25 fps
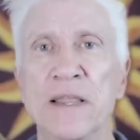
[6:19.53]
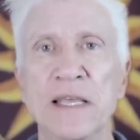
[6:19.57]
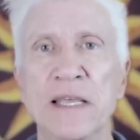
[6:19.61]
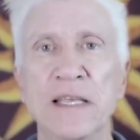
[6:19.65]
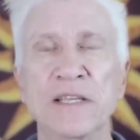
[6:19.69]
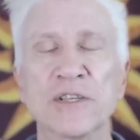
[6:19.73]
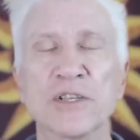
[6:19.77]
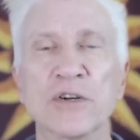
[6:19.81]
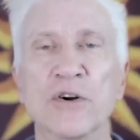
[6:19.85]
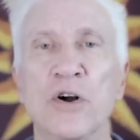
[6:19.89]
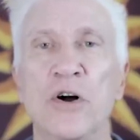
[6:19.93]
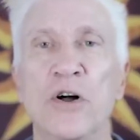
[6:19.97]

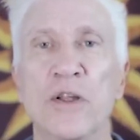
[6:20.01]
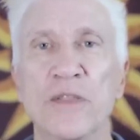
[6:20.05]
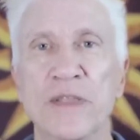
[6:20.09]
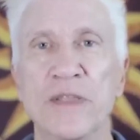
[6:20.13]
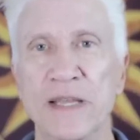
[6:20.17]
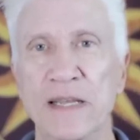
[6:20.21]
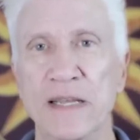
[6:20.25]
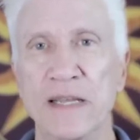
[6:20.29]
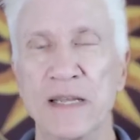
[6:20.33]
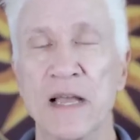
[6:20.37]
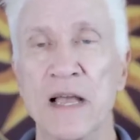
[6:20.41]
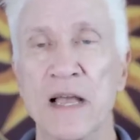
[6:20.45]
These are all
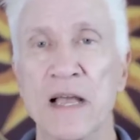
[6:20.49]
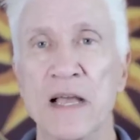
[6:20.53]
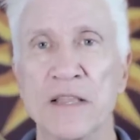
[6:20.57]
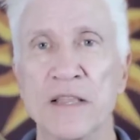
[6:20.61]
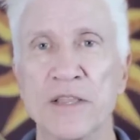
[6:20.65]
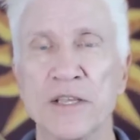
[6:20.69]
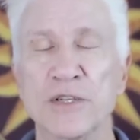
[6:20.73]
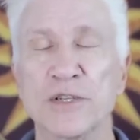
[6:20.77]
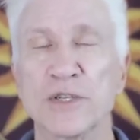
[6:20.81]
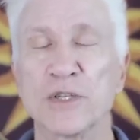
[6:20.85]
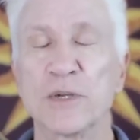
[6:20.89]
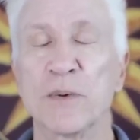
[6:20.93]
the
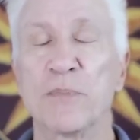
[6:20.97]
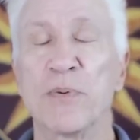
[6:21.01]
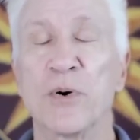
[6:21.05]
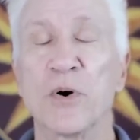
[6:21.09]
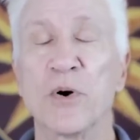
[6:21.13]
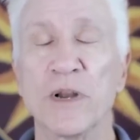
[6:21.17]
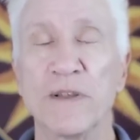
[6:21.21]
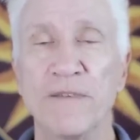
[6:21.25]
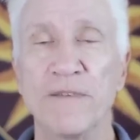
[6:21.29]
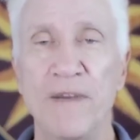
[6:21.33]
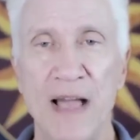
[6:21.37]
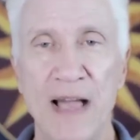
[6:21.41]

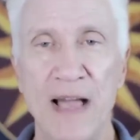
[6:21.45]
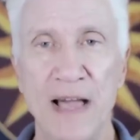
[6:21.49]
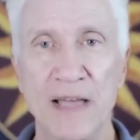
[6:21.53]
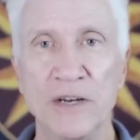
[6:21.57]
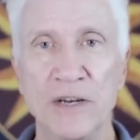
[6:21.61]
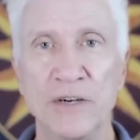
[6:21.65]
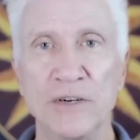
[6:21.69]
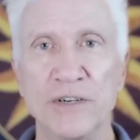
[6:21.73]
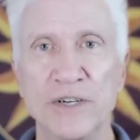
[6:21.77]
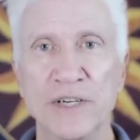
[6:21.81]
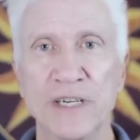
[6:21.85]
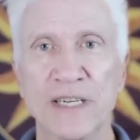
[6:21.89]
supportive
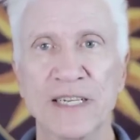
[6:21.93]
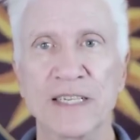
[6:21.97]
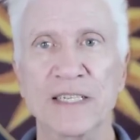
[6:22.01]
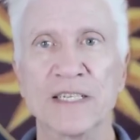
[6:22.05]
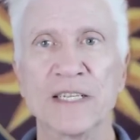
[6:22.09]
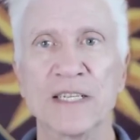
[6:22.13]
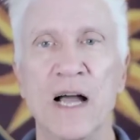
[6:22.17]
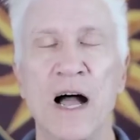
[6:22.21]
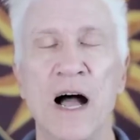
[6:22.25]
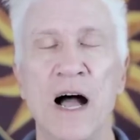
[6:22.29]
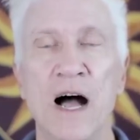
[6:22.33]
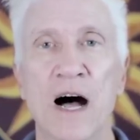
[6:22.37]

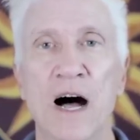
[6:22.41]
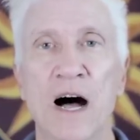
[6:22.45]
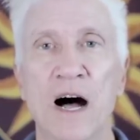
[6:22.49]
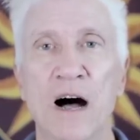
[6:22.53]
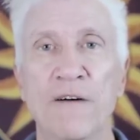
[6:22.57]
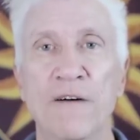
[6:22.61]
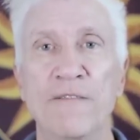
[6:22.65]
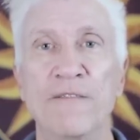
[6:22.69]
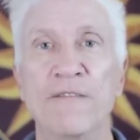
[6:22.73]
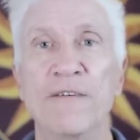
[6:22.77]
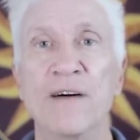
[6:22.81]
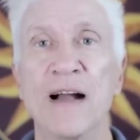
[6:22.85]
energies
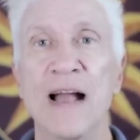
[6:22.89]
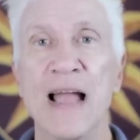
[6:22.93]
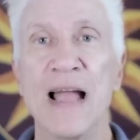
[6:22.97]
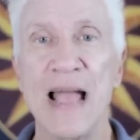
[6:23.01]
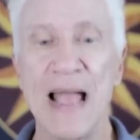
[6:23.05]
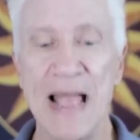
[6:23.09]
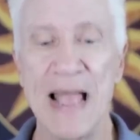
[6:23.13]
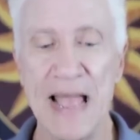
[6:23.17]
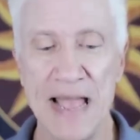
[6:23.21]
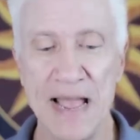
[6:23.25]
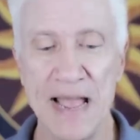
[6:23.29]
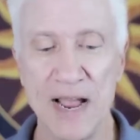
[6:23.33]
of
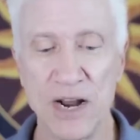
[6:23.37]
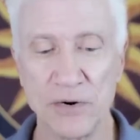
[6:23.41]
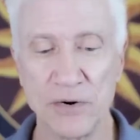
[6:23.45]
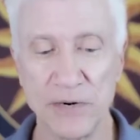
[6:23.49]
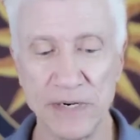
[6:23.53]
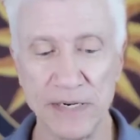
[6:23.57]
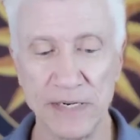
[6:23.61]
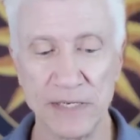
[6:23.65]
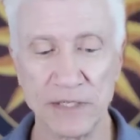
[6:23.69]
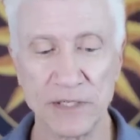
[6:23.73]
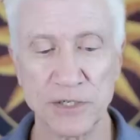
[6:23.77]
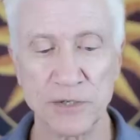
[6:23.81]

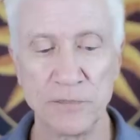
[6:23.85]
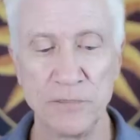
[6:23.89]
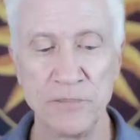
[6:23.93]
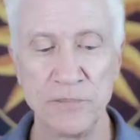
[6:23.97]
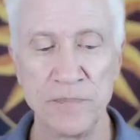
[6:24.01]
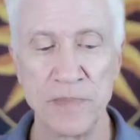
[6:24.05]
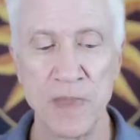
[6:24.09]
Aries.